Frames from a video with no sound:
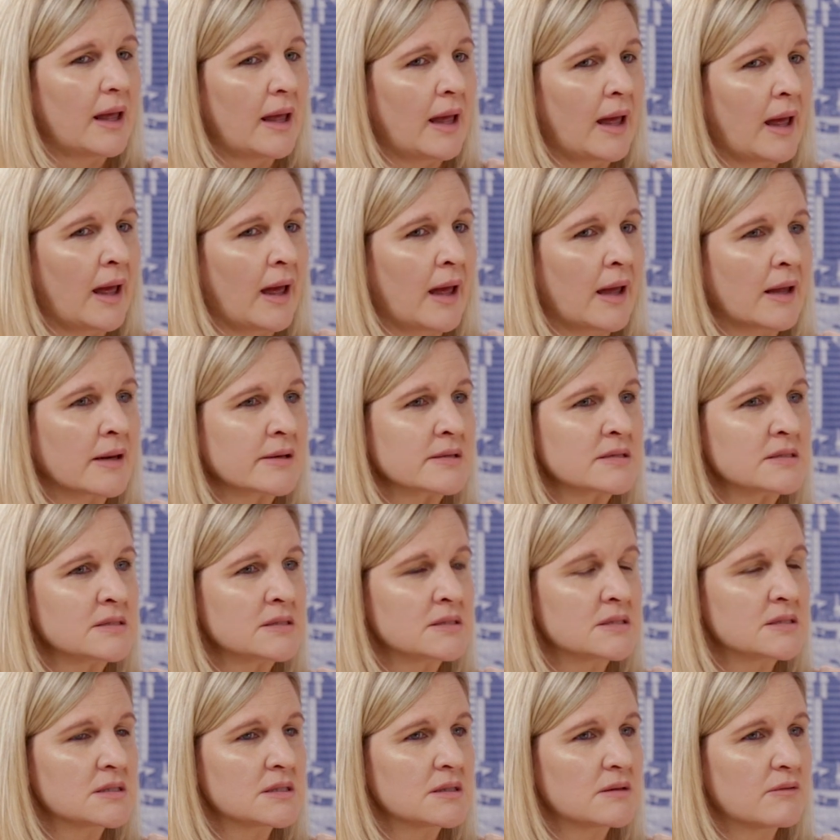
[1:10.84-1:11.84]

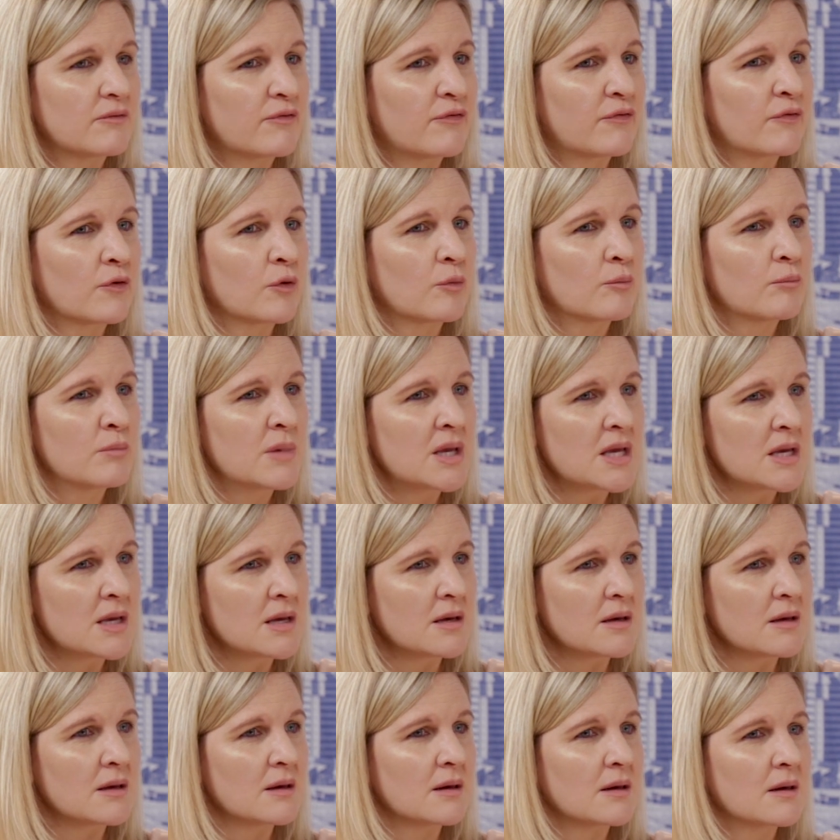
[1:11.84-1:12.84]
And for
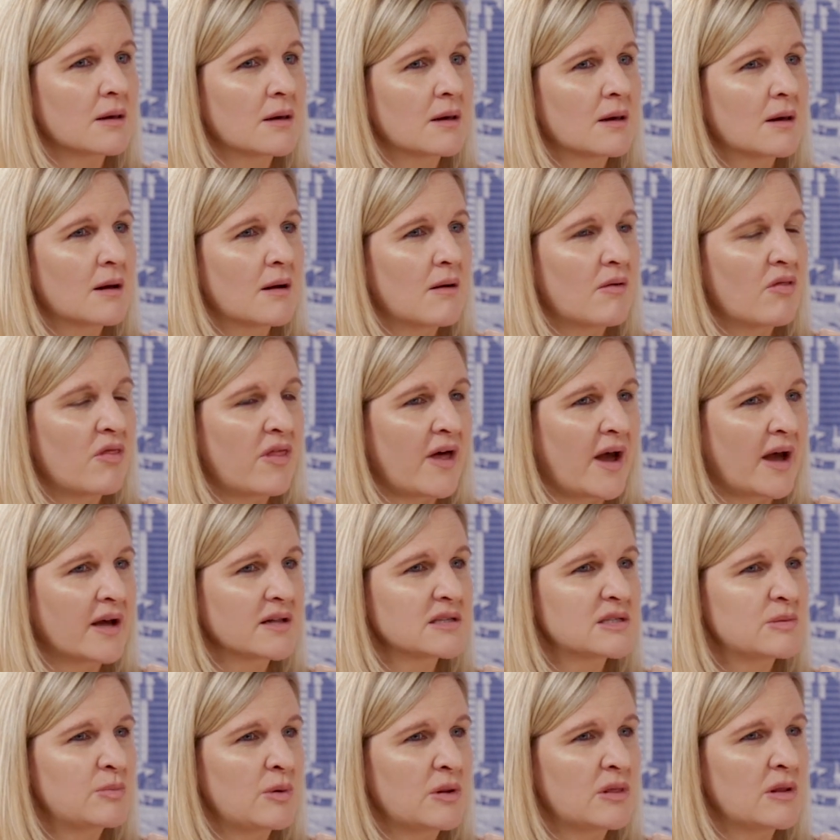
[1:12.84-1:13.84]
me,
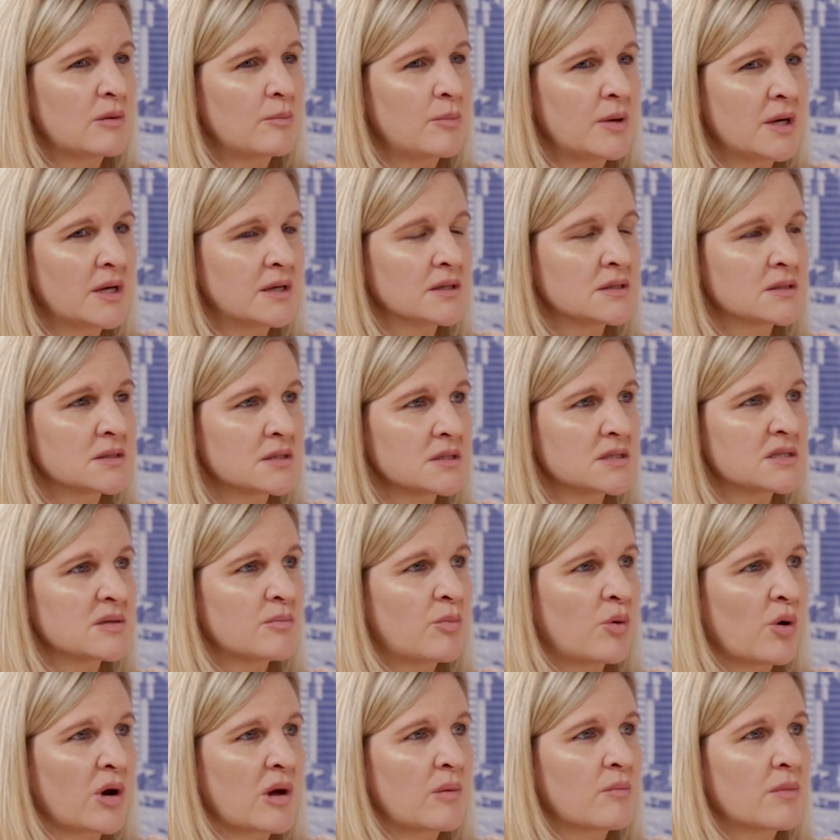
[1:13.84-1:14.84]
that's been the biggest
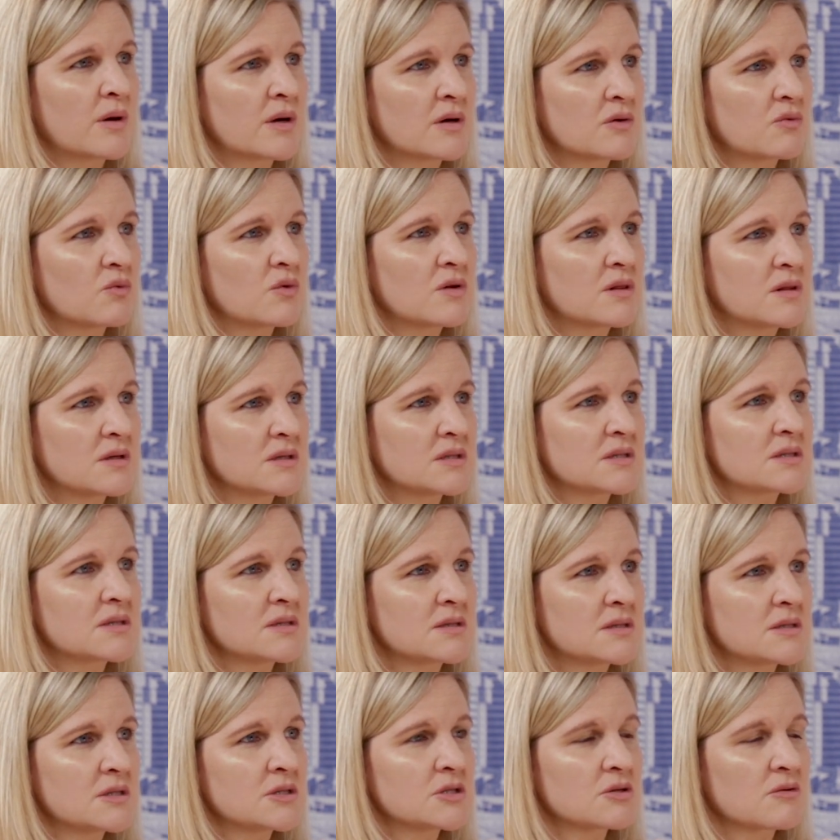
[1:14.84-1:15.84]
disappointment with this
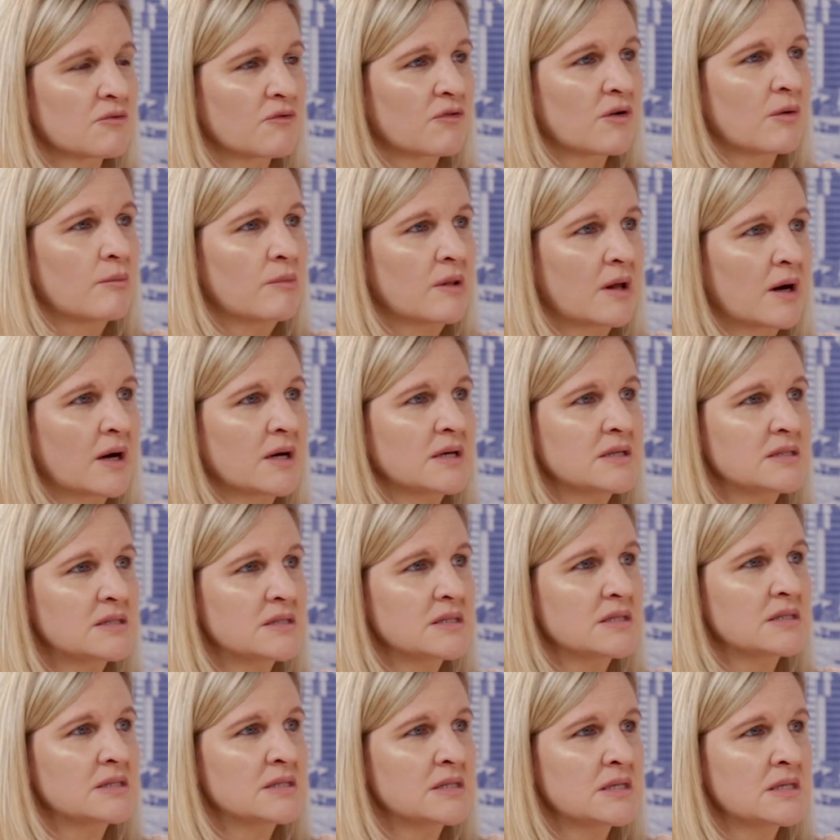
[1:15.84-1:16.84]
decision from the
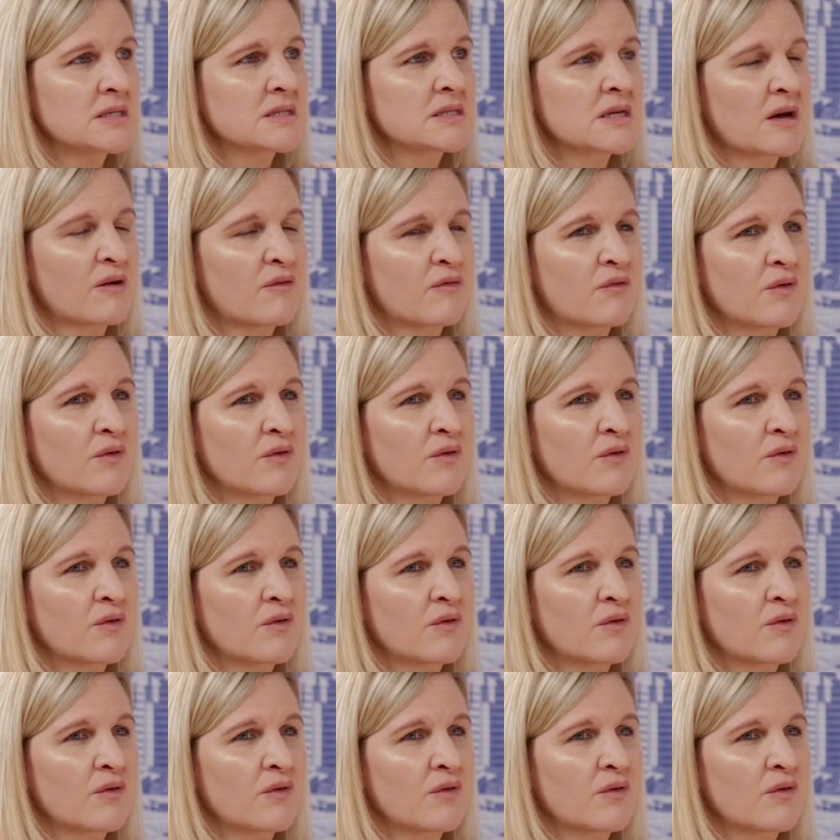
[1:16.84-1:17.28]
ICC, is I